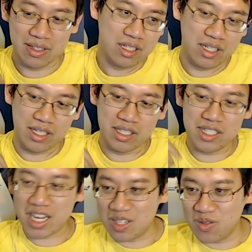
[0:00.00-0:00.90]
Uh, the
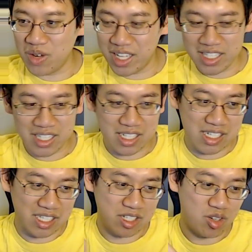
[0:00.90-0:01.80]
second way
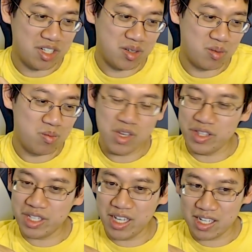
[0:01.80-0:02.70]
is to try to mill
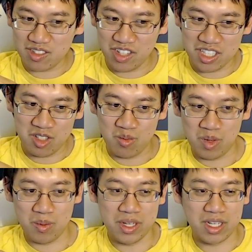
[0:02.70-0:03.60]
the king's ransom
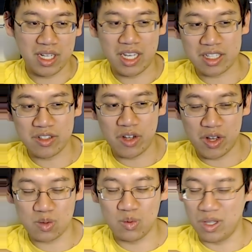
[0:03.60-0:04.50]
by playing King
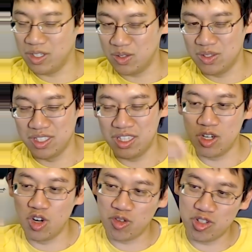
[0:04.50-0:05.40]
Togwaggle and then
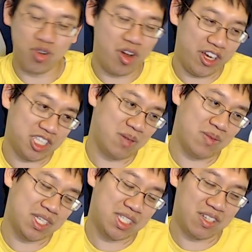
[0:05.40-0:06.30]
overdrawing them
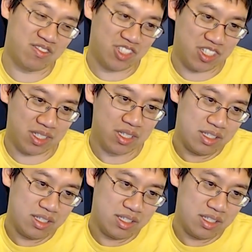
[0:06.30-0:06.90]
that same turn.